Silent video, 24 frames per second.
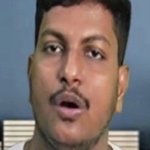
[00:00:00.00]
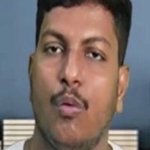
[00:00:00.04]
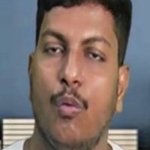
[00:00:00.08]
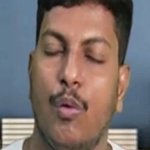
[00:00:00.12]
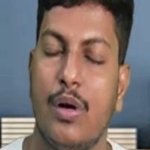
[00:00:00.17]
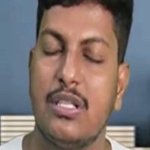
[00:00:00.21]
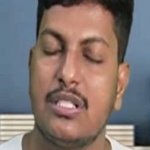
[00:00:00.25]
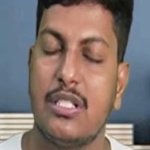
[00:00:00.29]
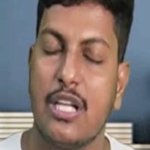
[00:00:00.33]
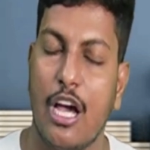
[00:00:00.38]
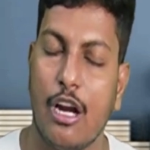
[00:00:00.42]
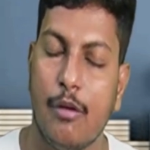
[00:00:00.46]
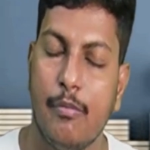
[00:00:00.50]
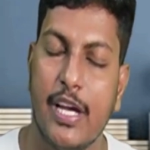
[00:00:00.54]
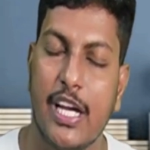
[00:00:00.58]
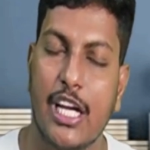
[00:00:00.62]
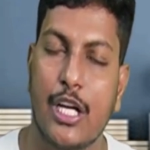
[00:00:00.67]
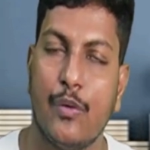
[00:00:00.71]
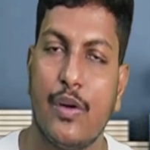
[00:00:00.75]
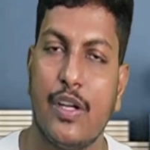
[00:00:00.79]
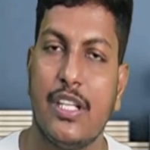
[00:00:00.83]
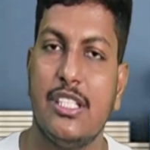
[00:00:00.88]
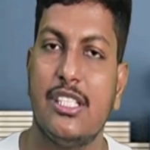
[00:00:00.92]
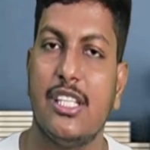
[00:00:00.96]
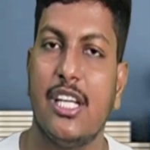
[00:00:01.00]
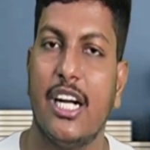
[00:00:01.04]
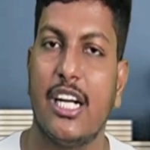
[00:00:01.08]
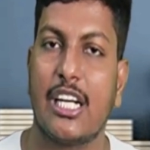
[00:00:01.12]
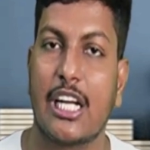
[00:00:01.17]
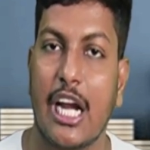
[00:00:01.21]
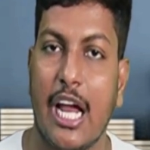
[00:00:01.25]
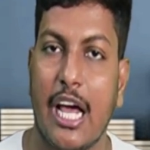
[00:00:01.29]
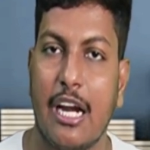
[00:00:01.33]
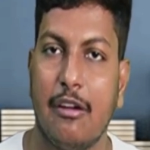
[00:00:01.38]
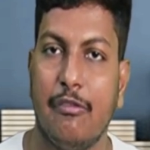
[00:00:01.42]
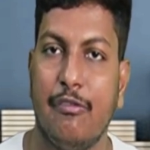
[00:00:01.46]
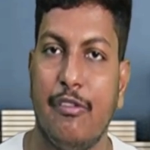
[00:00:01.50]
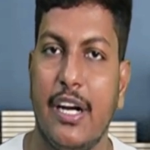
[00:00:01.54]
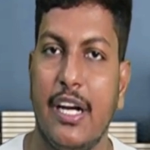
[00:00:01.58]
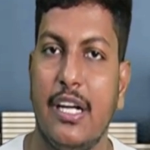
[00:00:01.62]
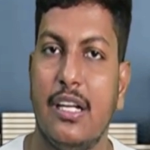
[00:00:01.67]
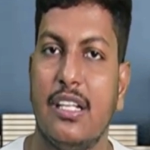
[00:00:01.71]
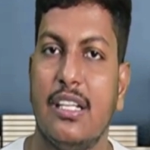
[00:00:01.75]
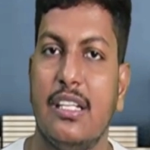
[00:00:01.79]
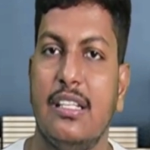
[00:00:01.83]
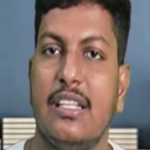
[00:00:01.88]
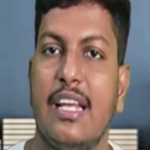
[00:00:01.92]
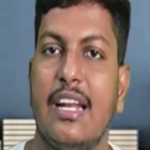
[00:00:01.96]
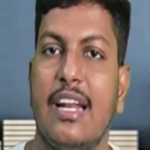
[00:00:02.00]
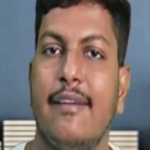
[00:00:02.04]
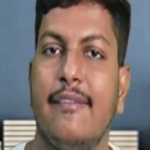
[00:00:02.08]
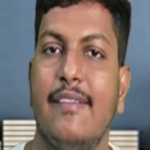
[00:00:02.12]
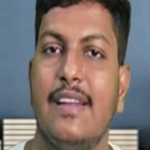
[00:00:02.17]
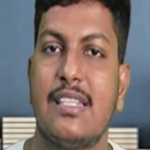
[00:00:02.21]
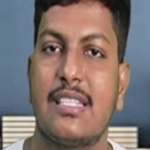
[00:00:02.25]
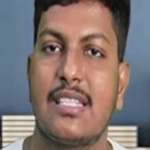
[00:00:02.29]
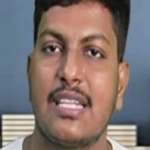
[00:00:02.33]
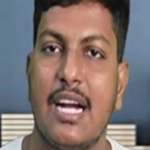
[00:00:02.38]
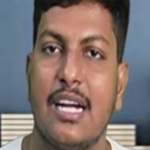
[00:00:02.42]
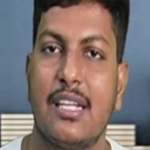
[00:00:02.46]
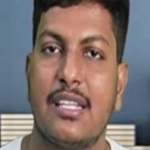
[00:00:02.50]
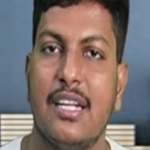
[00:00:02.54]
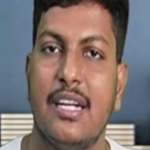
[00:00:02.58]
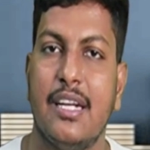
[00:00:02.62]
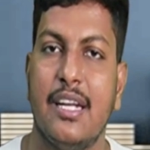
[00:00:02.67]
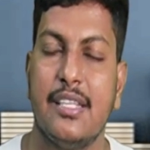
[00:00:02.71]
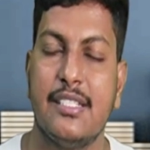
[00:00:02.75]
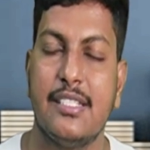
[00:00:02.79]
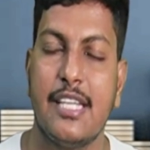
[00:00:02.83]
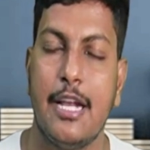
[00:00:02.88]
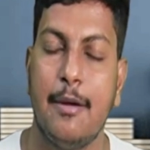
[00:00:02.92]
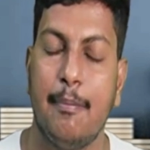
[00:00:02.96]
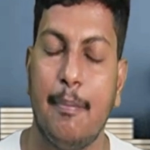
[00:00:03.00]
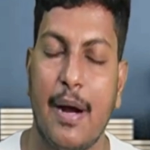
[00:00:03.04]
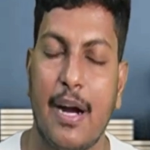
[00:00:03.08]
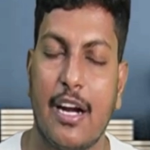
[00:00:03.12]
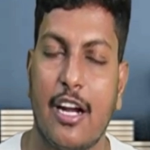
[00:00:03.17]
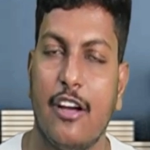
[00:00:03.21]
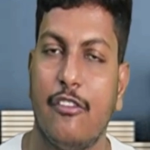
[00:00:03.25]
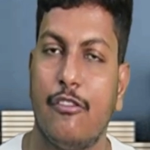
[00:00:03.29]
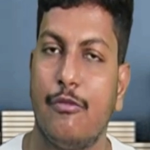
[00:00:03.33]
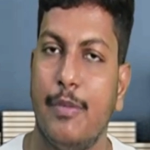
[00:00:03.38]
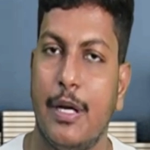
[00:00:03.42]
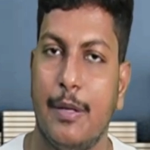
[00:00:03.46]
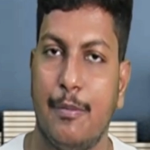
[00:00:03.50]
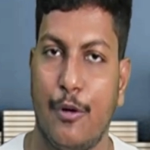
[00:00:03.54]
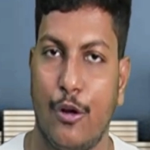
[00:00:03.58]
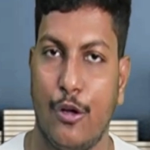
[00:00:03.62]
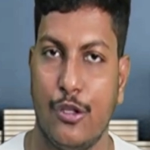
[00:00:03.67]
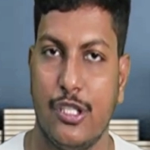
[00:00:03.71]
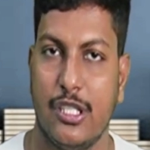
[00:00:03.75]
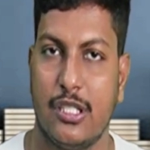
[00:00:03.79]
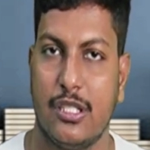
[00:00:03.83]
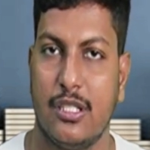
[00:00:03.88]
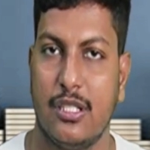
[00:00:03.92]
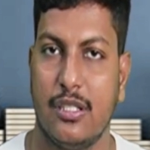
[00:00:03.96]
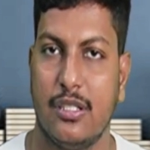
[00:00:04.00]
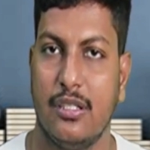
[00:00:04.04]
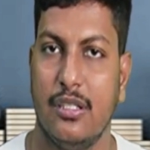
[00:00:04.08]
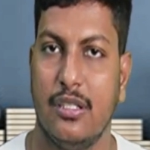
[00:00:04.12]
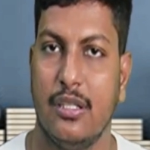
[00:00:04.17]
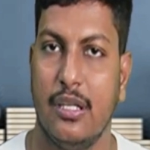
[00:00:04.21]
Once all my queries got clarified, then I will start the design part of my project,